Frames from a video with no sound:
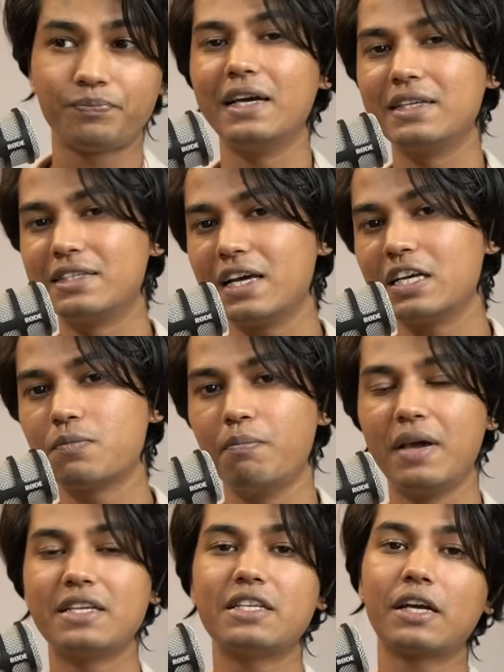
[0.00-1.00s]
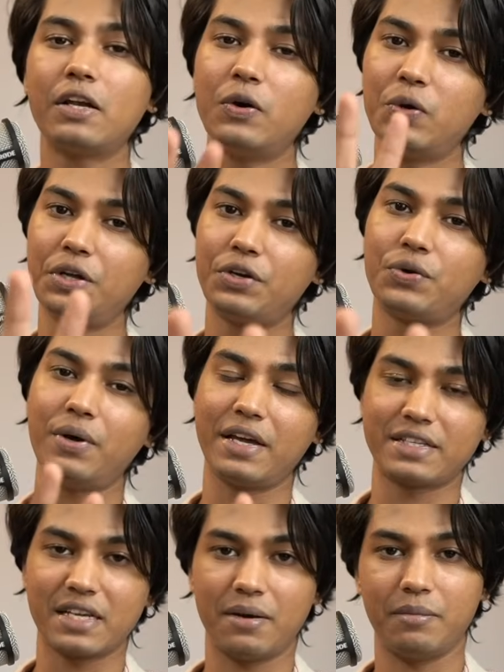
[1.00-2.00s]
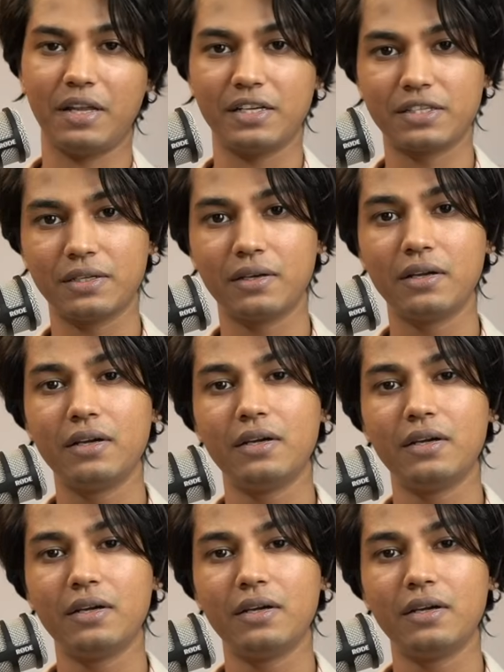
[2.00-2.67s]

It's just basically only 2 examinations,